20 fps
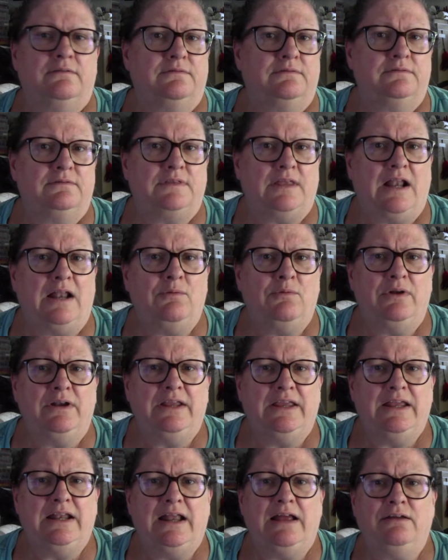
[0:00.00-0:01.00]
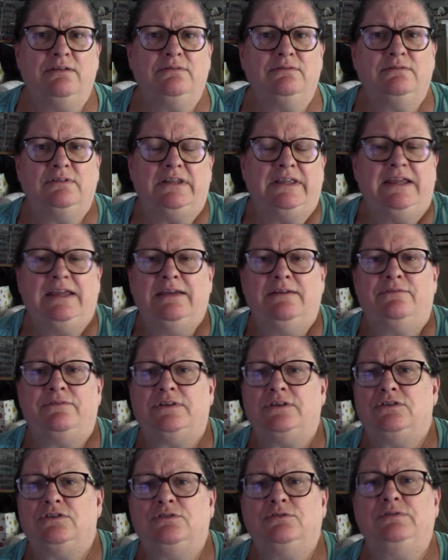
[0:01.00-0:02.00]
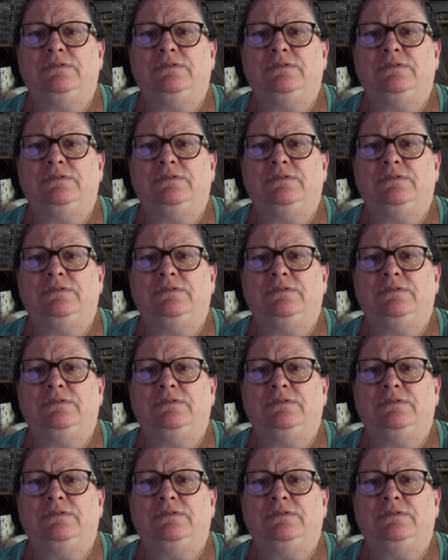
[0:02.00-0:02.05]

That I want to get out and live and do